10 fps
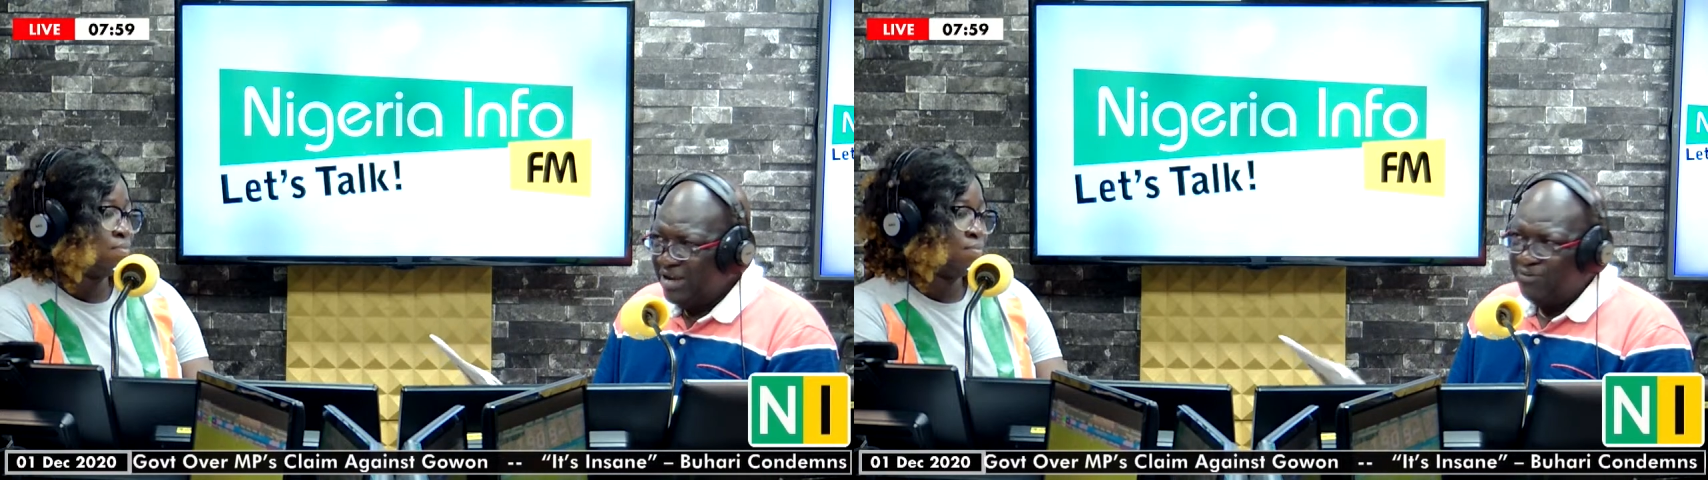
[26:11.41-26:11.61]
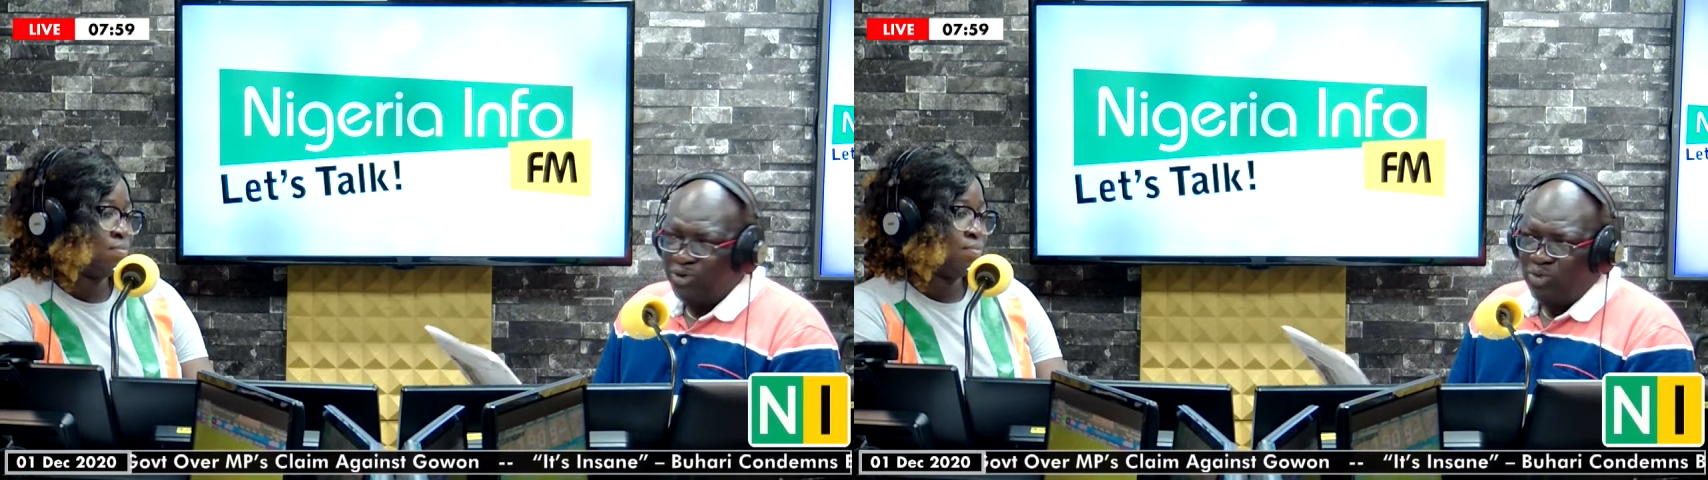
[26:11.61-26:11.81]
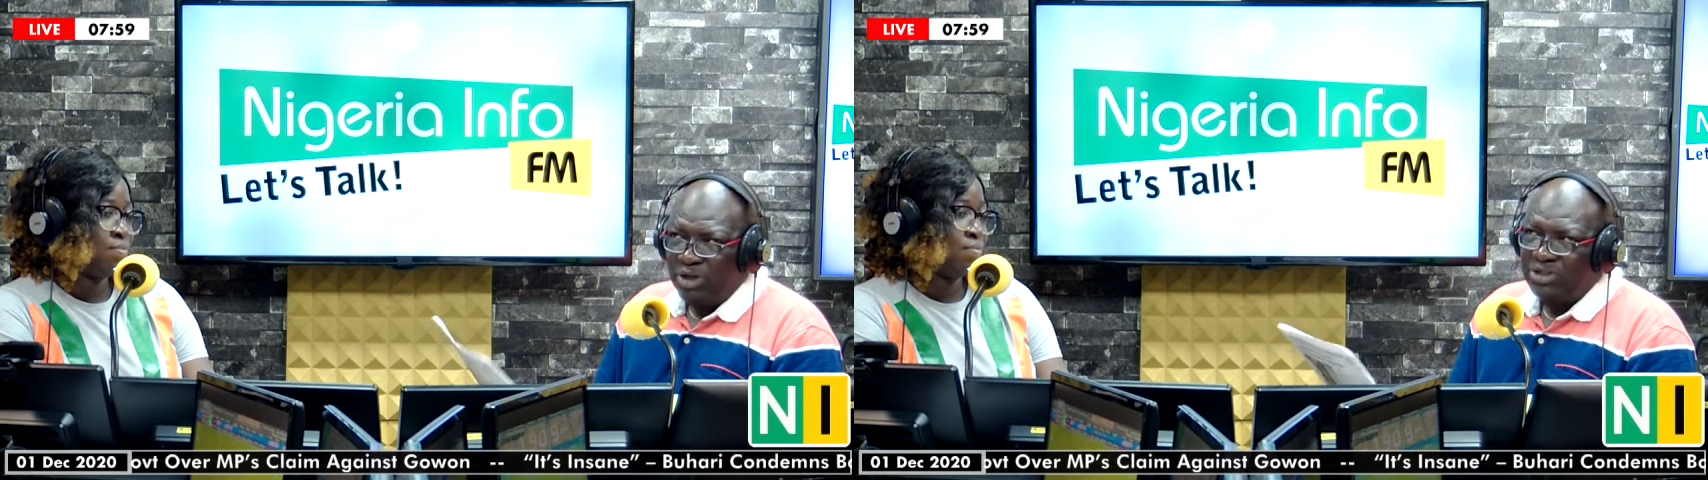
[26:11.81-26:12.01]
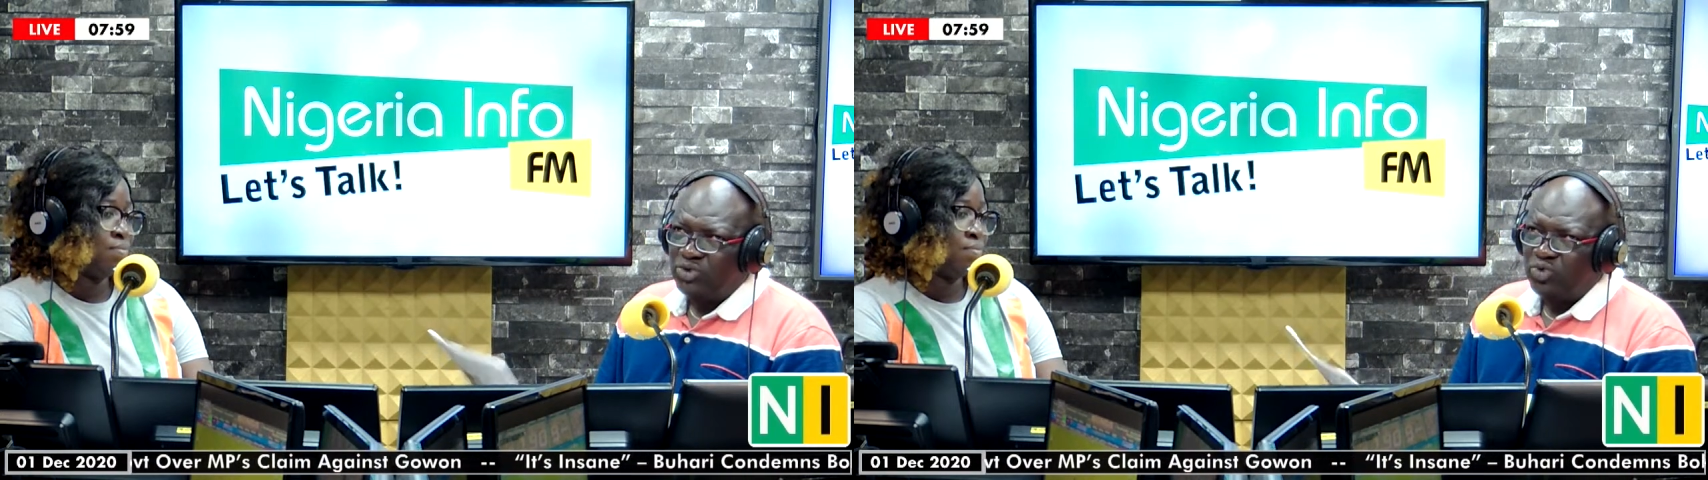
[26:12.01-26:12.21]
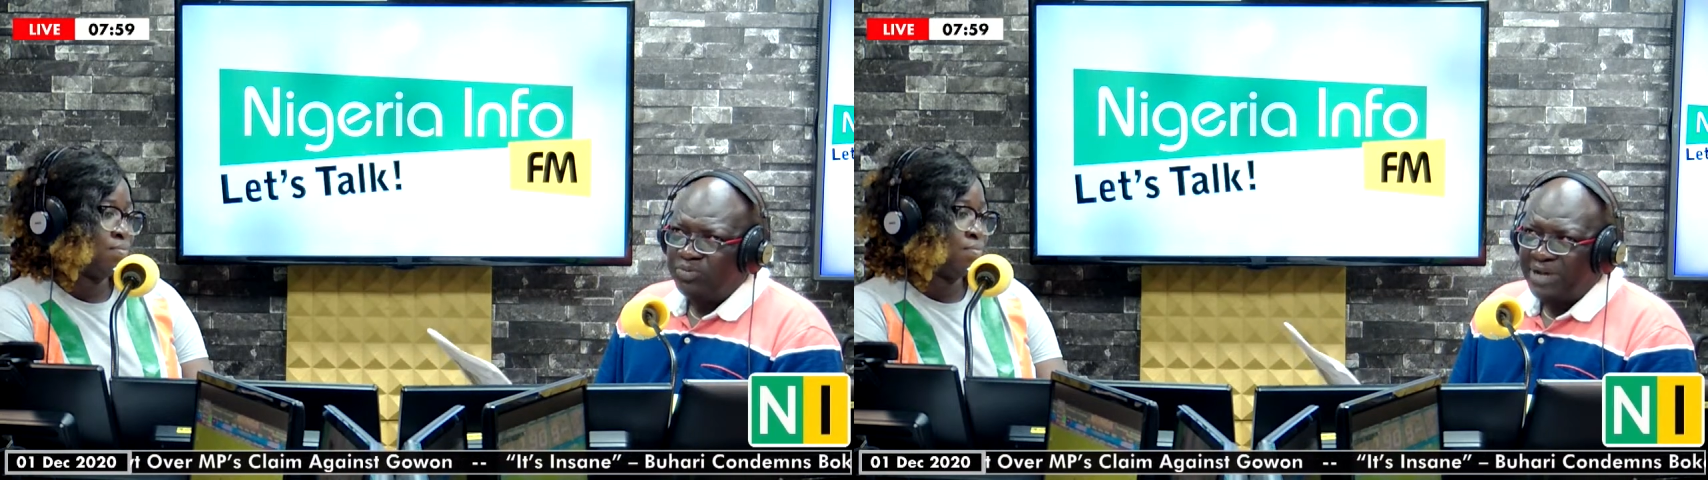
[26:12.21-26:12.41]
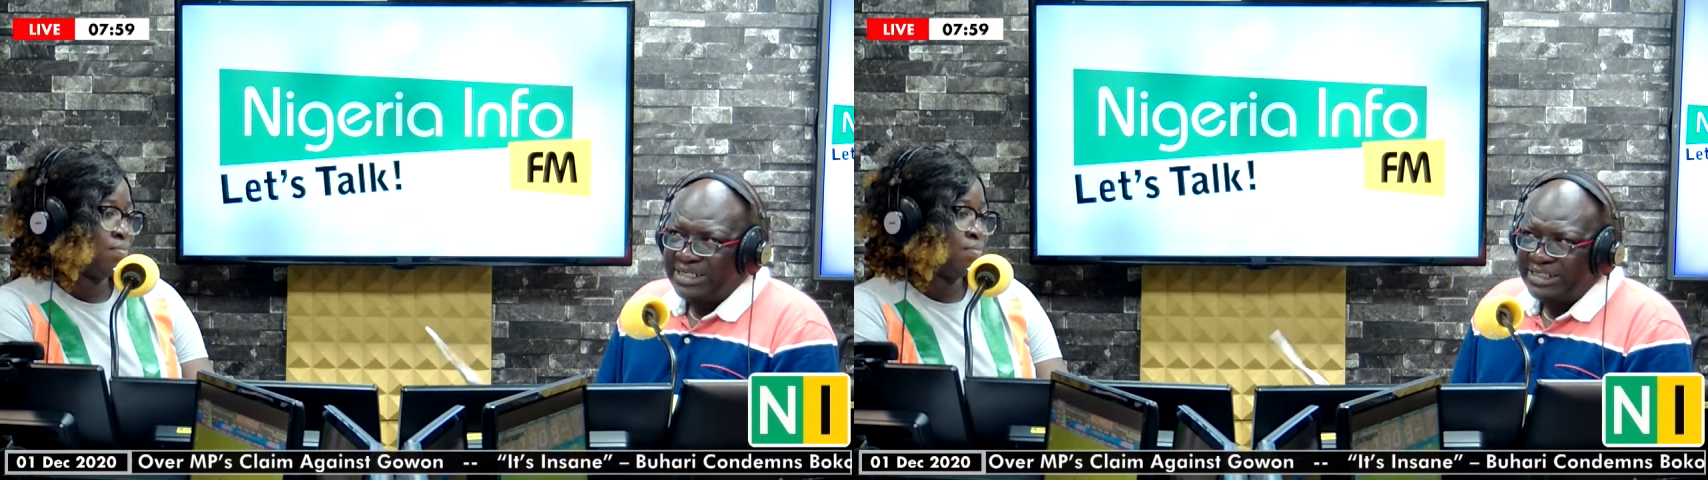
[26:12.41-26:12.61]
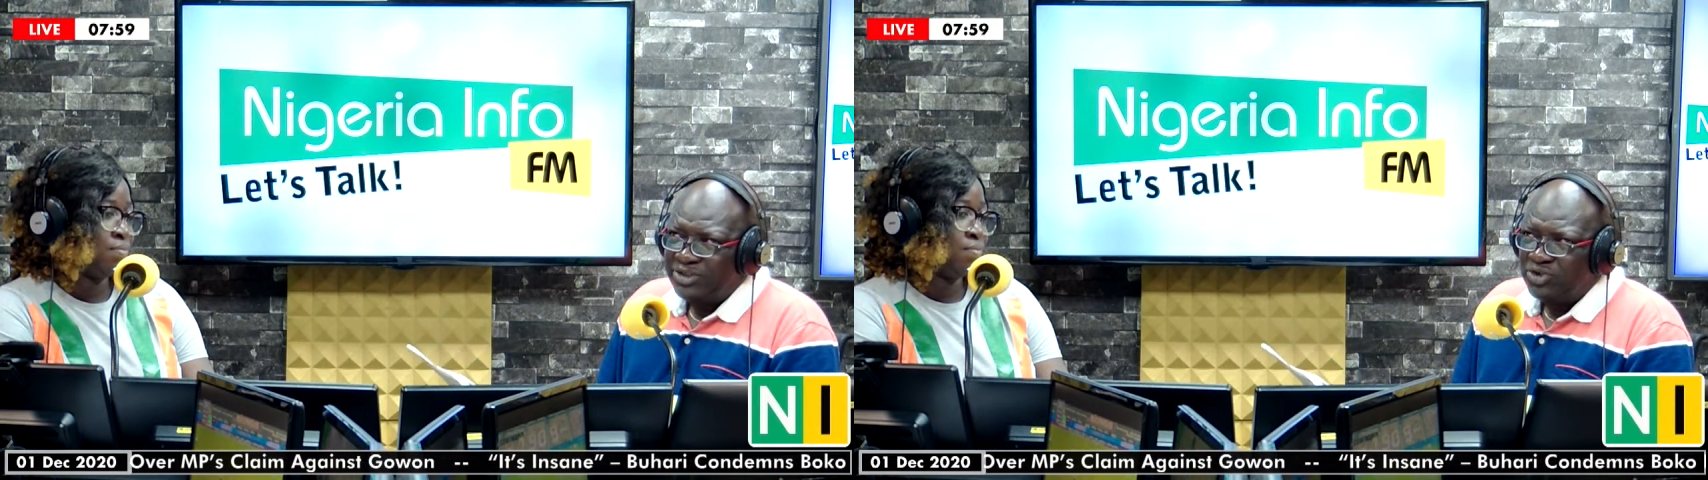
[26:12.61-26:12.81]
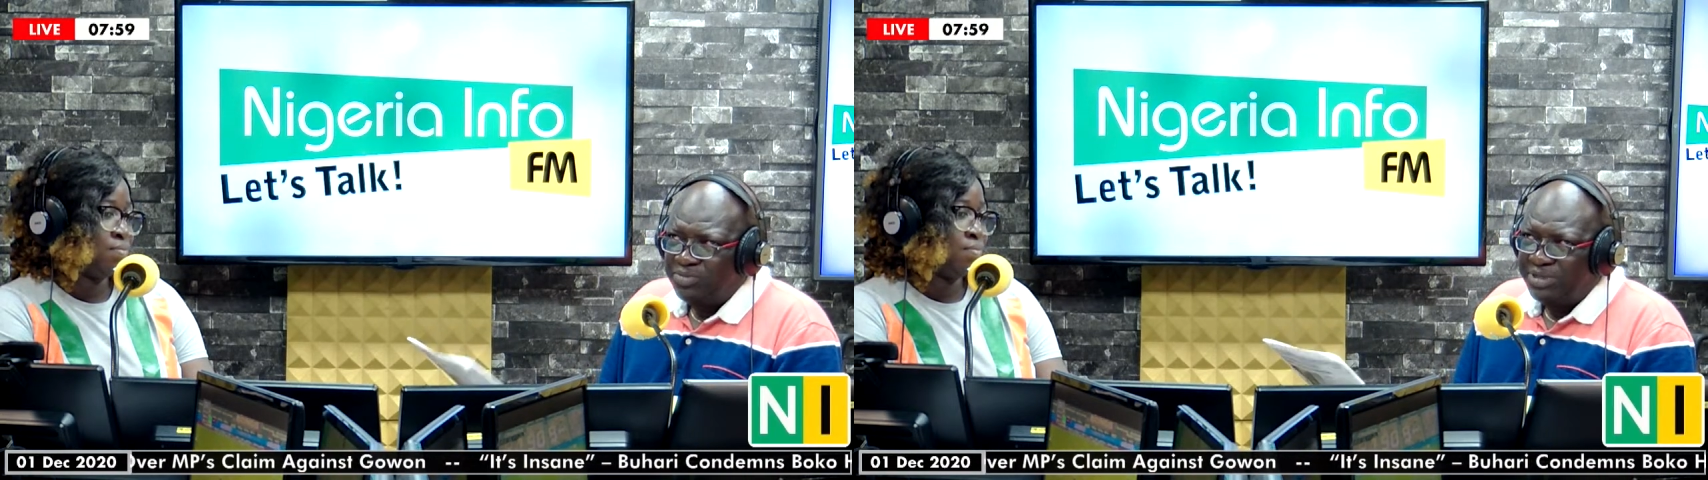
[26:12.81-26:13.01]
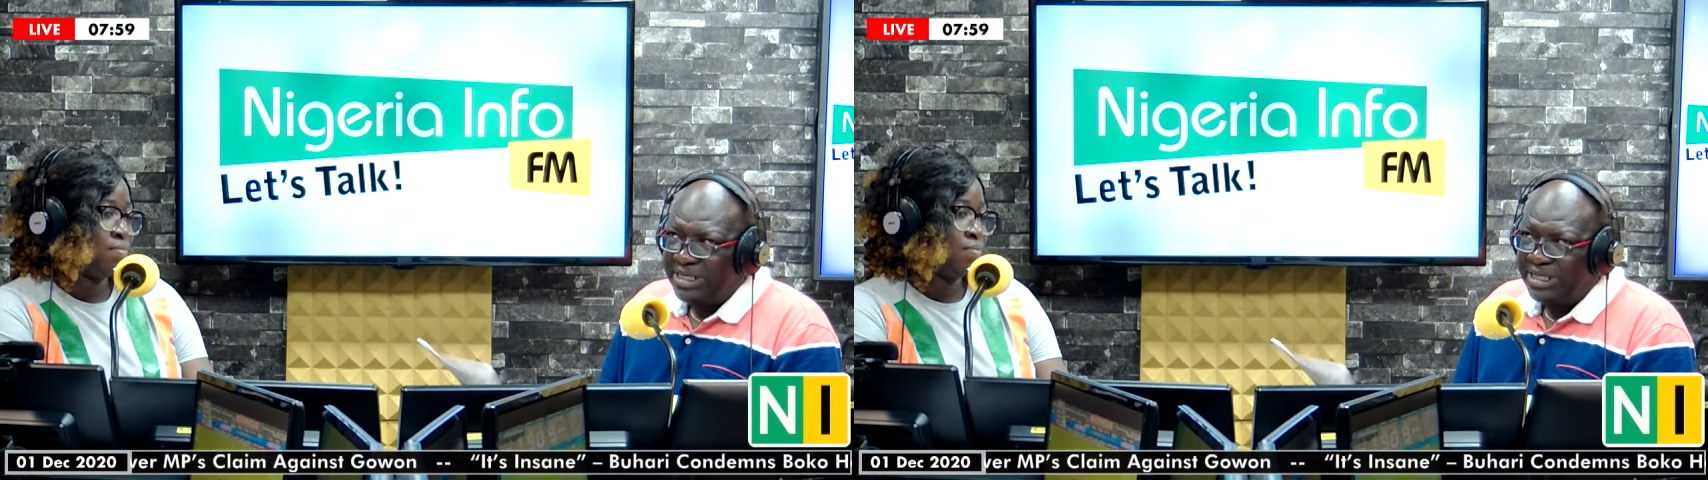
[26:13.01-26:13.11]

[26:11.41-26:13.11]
we want two parties, so be it.